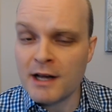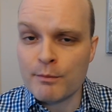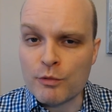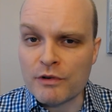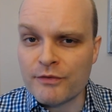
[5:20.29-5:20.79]

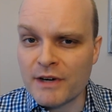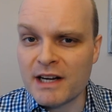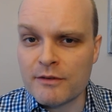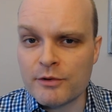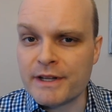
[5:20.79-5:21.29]
but were
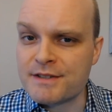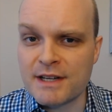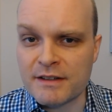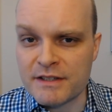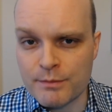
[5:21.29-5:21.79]
fighting for that
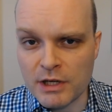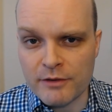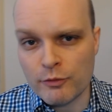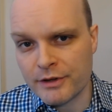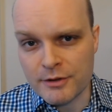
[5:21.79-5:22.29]
second
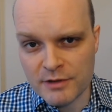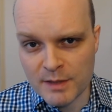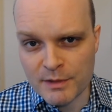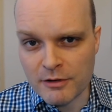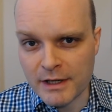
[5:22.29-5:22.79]
spot with the New
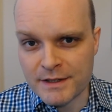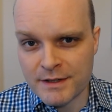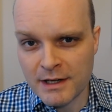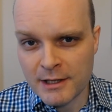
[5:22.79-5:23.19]
Democrats.